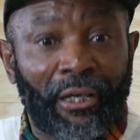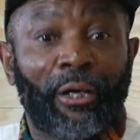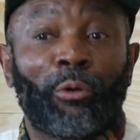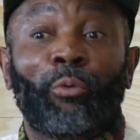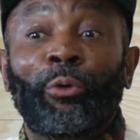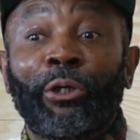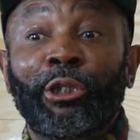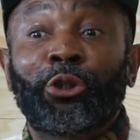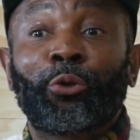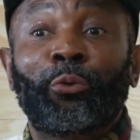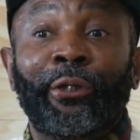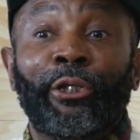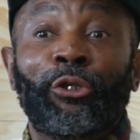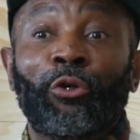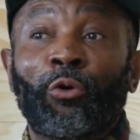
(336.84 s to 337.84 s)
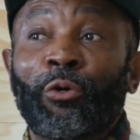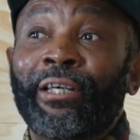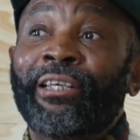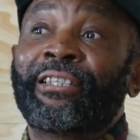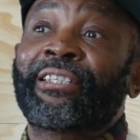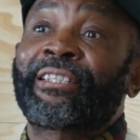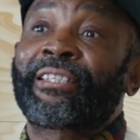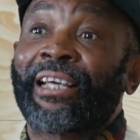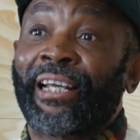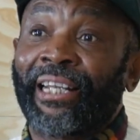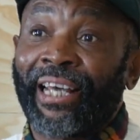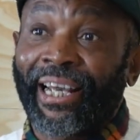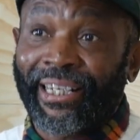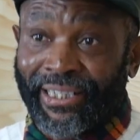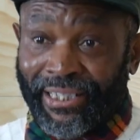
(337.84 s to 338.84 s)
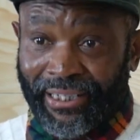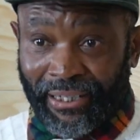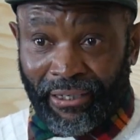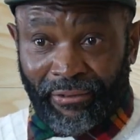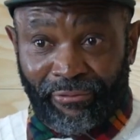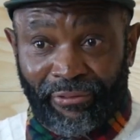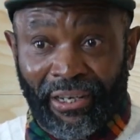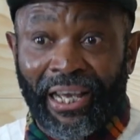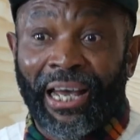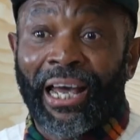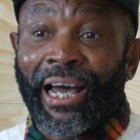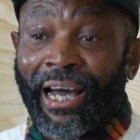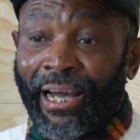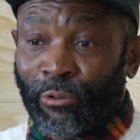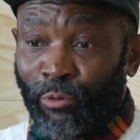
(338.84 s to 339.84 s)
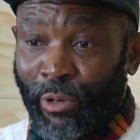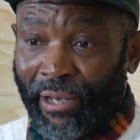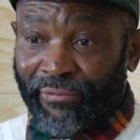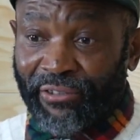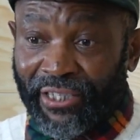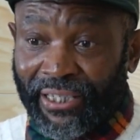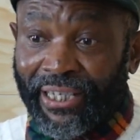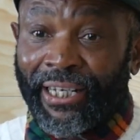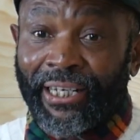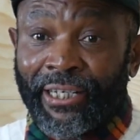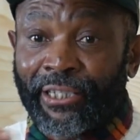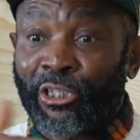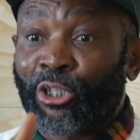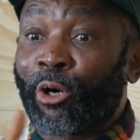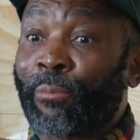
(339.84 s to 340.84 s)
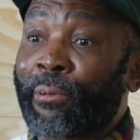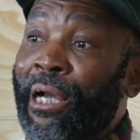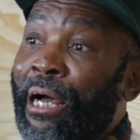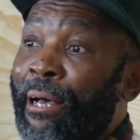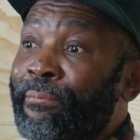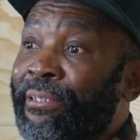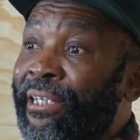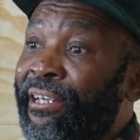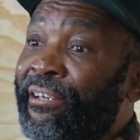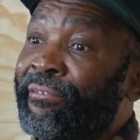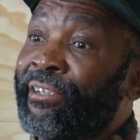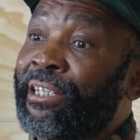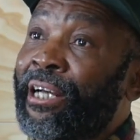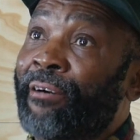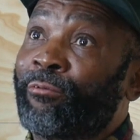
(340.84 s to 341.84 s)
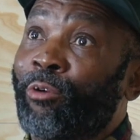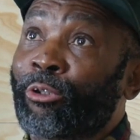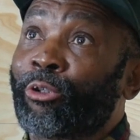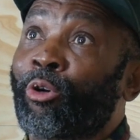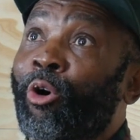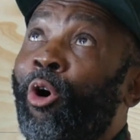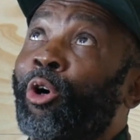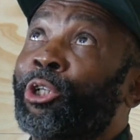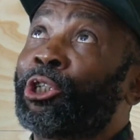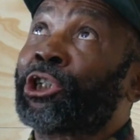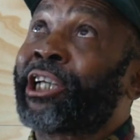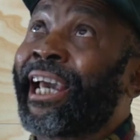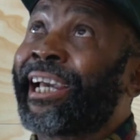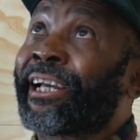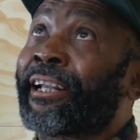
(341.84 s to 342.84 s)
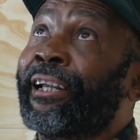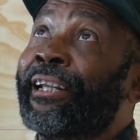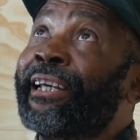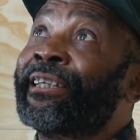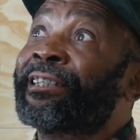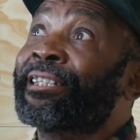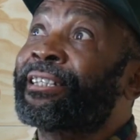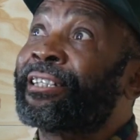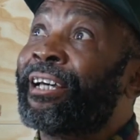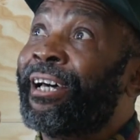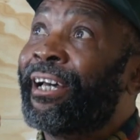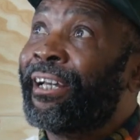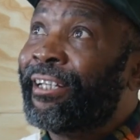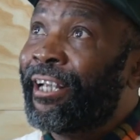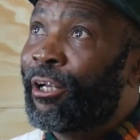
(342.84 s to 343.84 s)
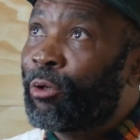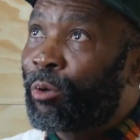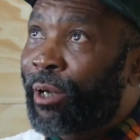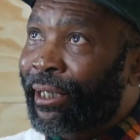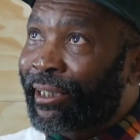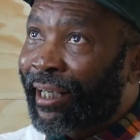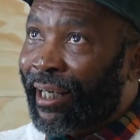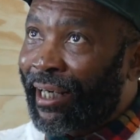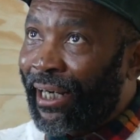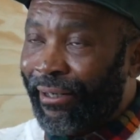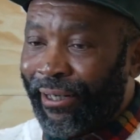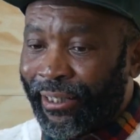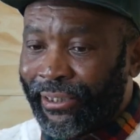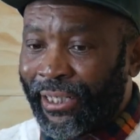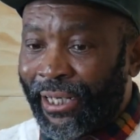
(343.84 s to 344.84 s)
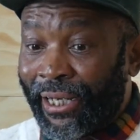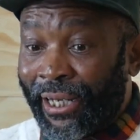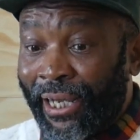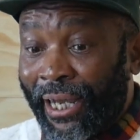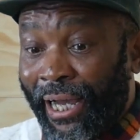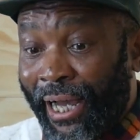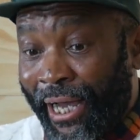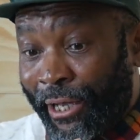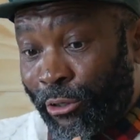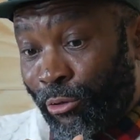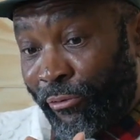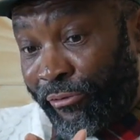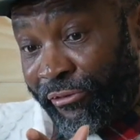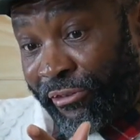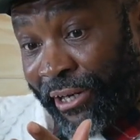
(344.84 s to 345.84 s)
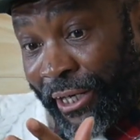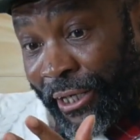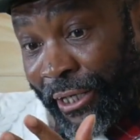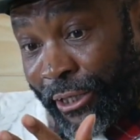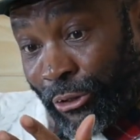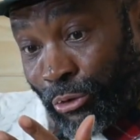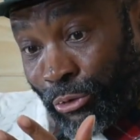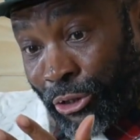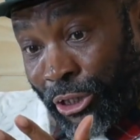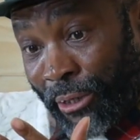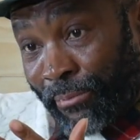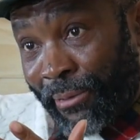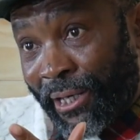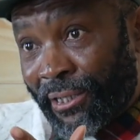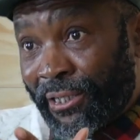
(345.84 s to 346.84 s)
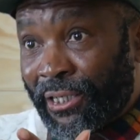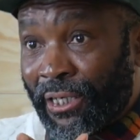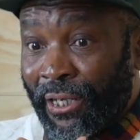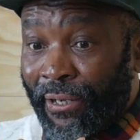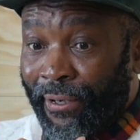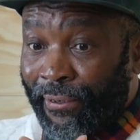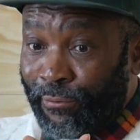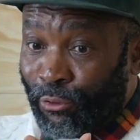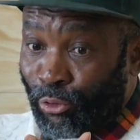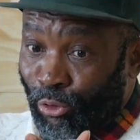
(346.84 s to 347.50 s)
which we know is selective. And we have seen in some camps, they even have what you call checklist. They look at the character. Are you friendly to Germans? Do